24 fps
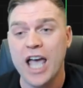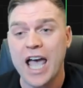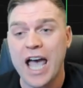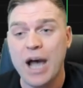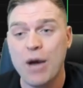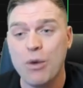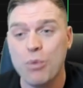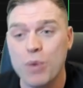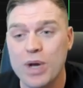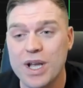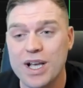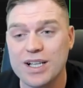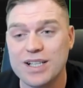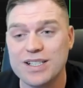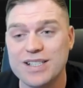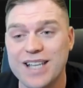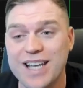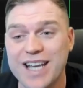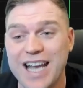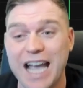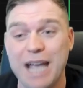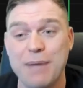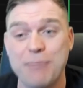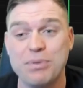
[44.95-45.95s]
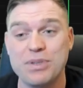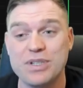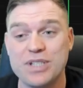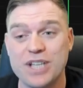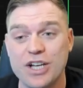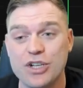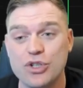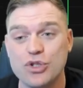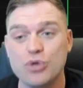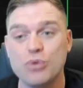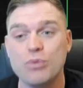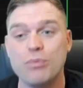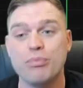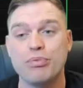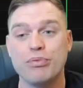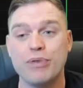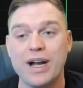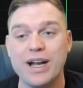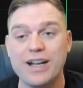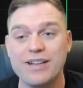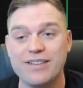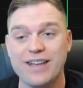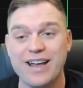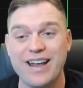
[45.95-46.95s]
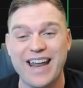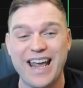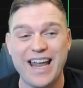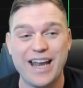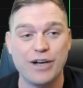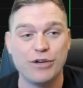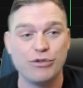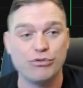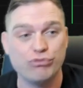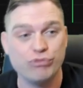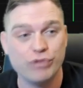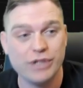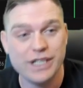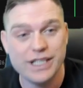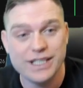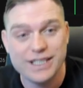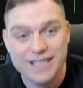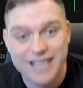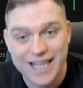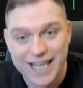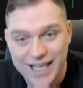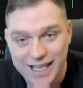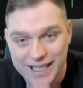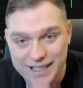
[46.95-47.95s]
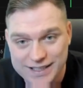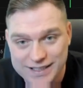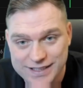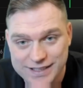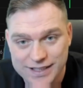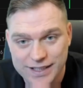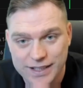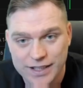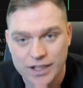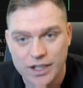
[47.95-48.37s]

and we are seeing a potential breakdown and a retest